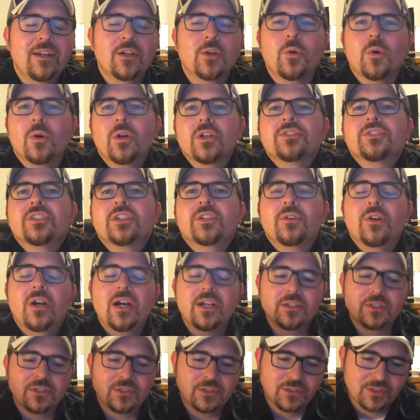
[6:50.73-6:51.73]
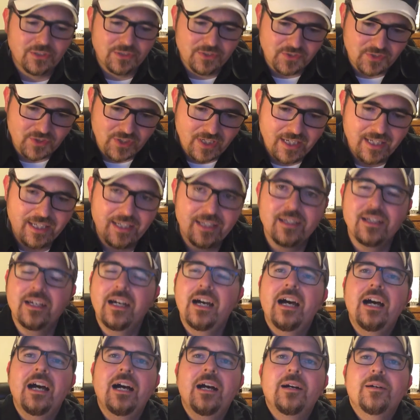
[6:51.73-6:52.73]
course, it chronicles
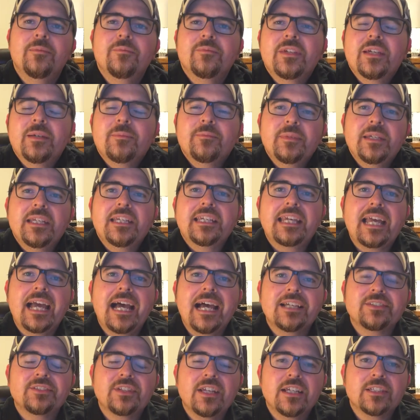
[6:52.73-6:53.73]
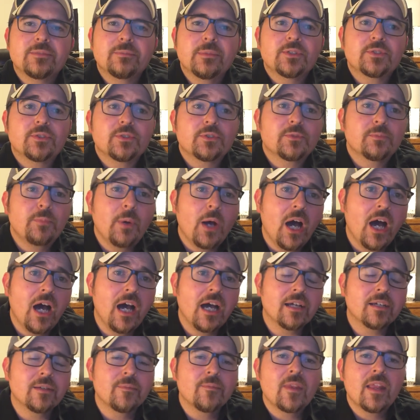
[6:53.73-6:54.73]
him being cast as Mr.
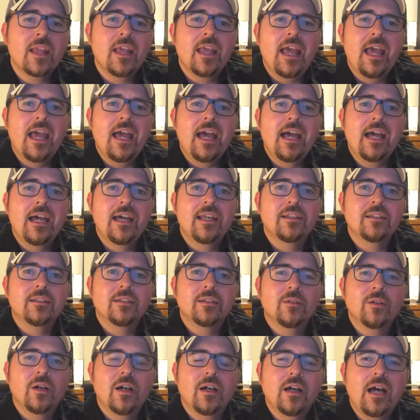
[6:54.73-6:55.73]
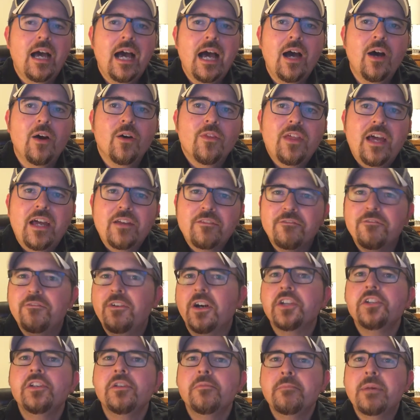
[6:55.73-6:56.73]
Spock and how that
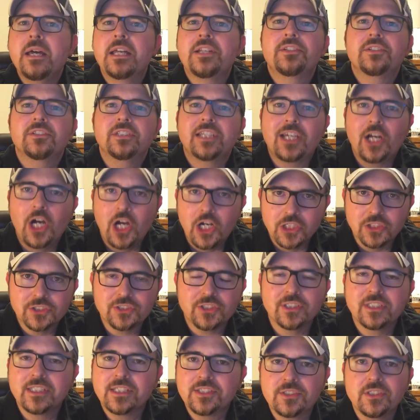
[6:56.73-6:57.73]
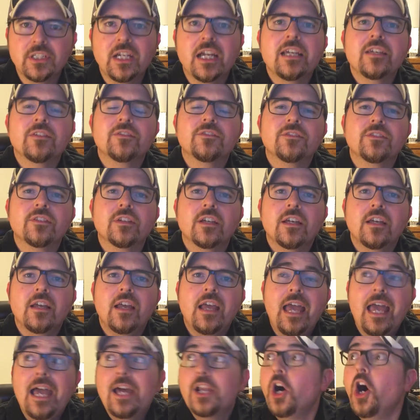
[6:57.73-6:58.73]
fundamentally altered his life
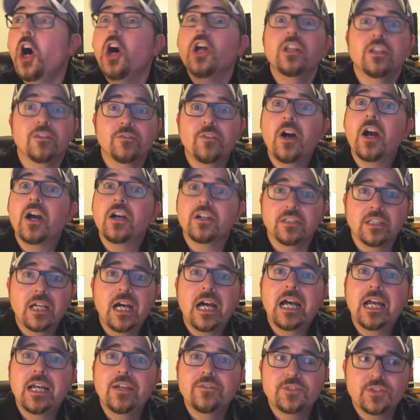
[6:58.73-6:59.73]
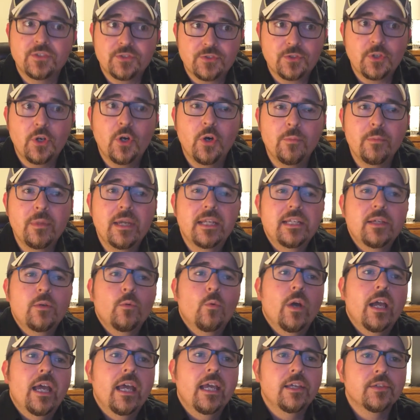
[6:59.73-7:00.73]
and all of our lives in so many
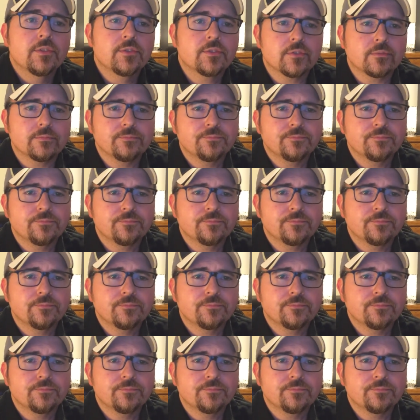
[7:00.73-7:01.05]
ways.